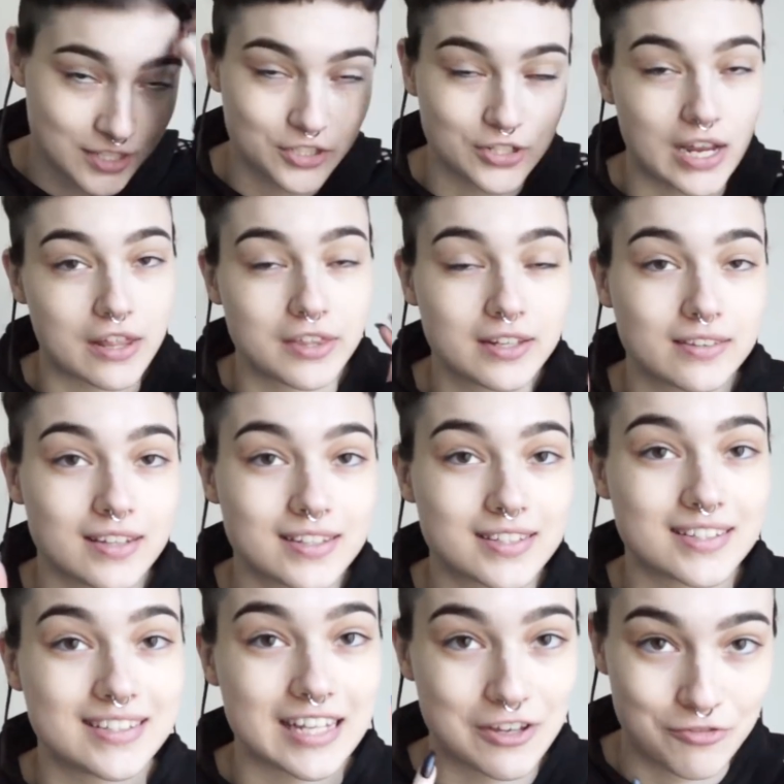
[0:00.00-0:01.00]
So yeah, I think
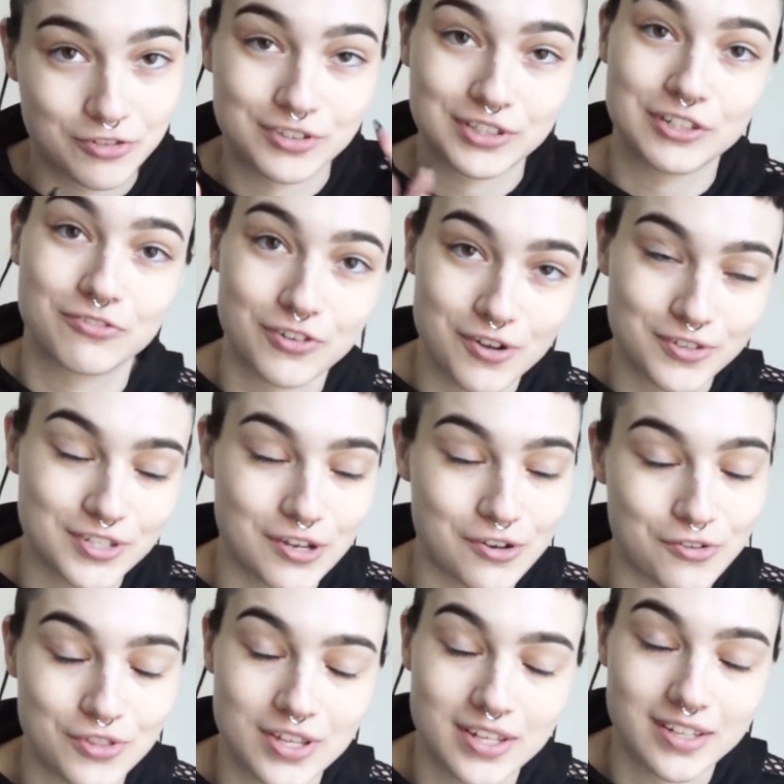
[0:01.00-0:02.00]
this definitely falls
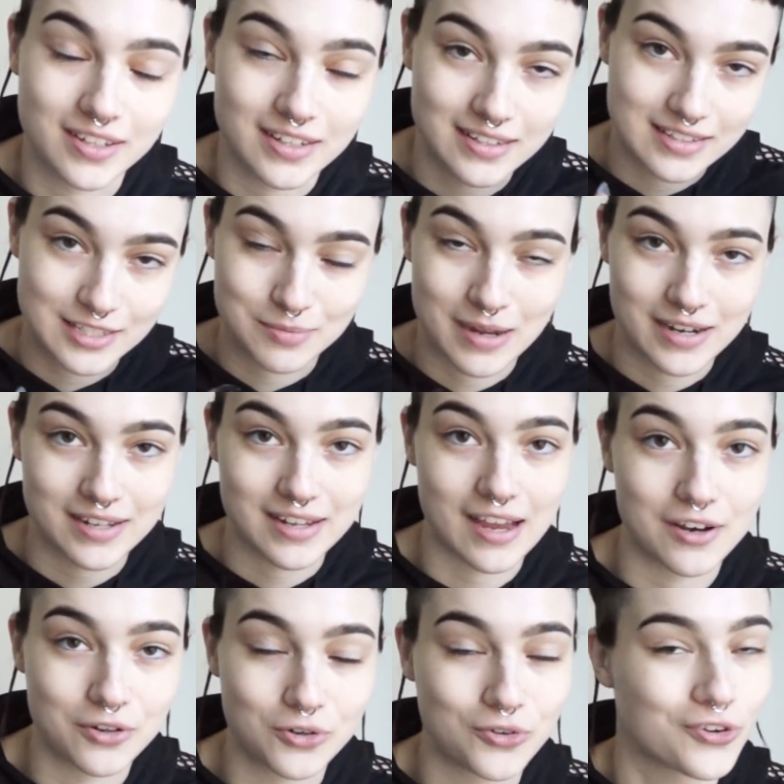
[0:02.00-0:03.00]
under the Insta baddie
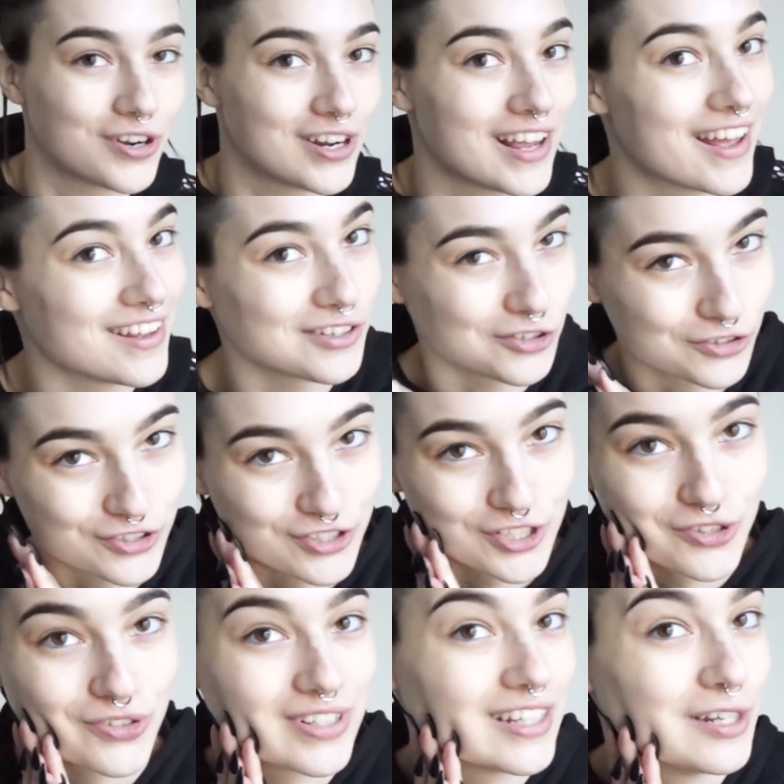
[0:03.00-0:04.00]
category and
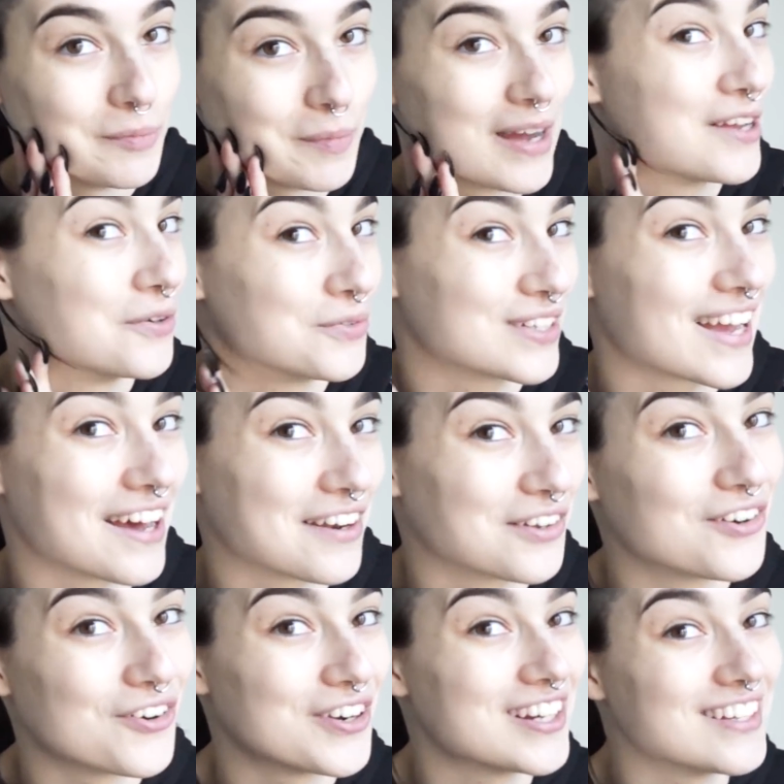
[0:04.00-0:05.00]
also in my own
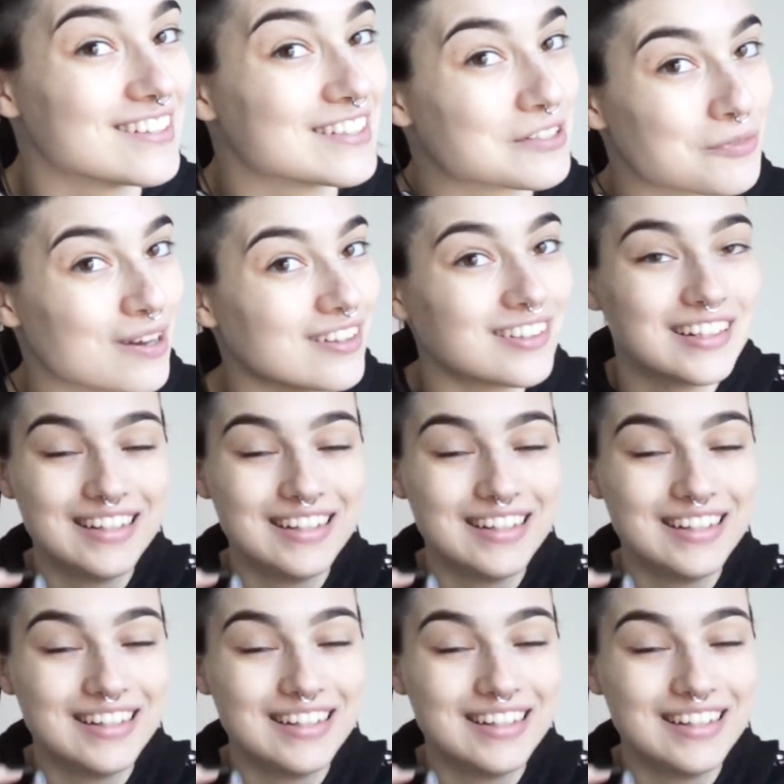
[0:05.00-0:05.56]
category as well.